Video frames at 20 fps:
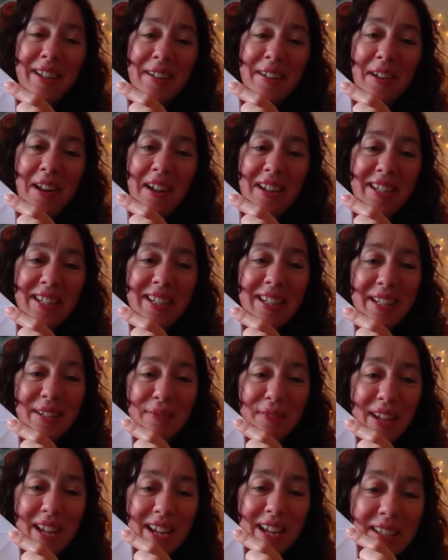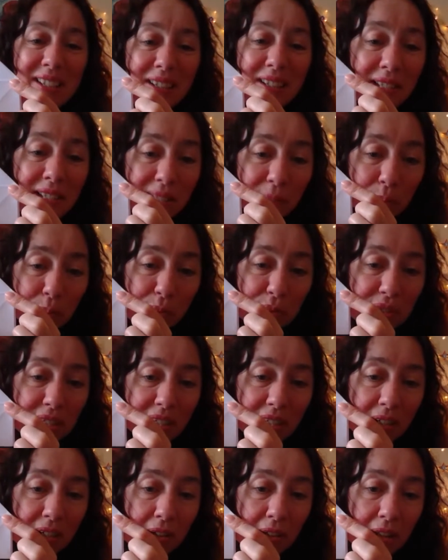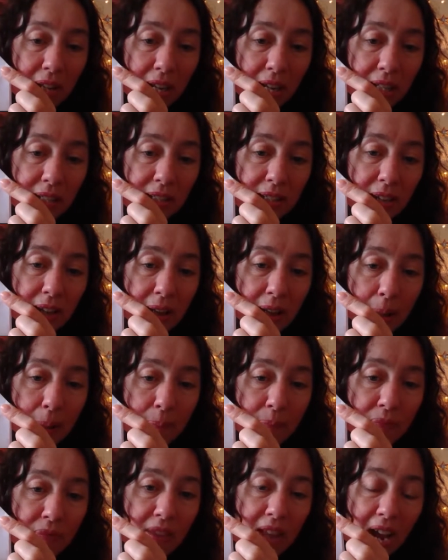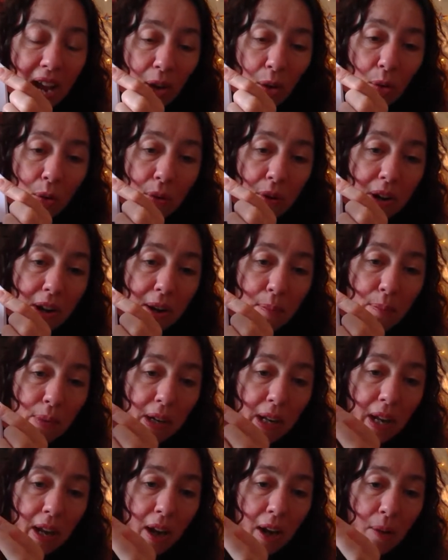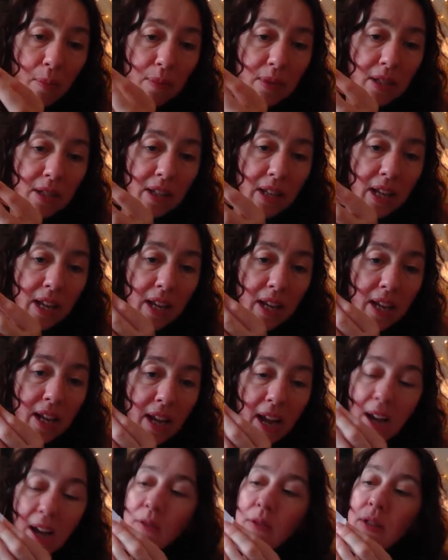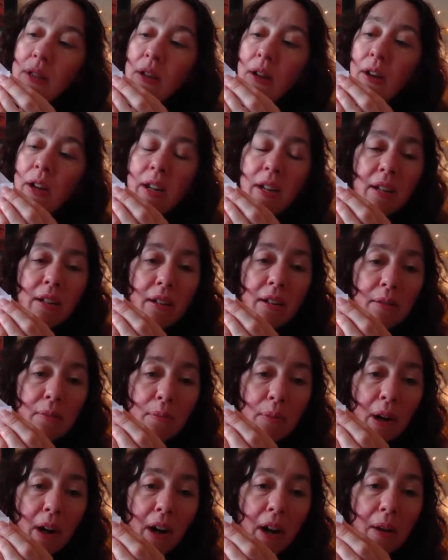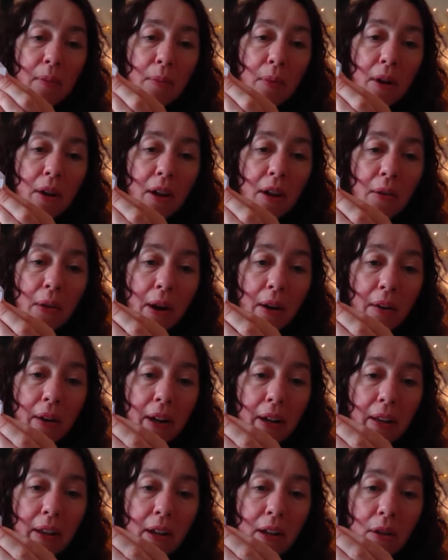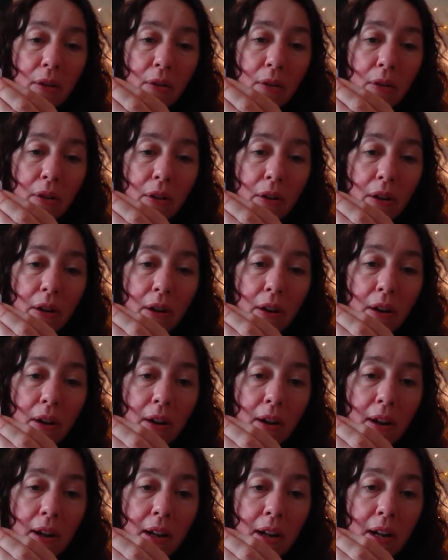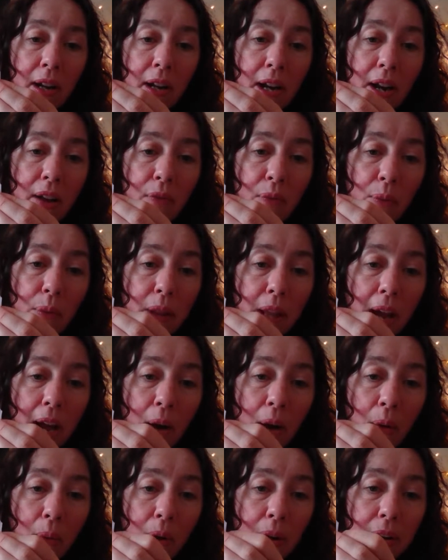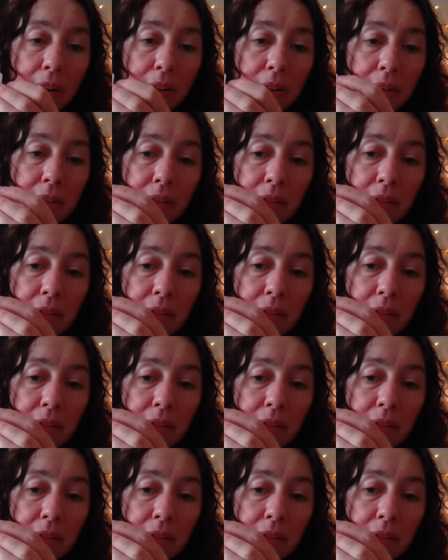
your license fee because you're supporting good things. That corner, bring it up to the outside. But I admire you, Eric, that you live without one.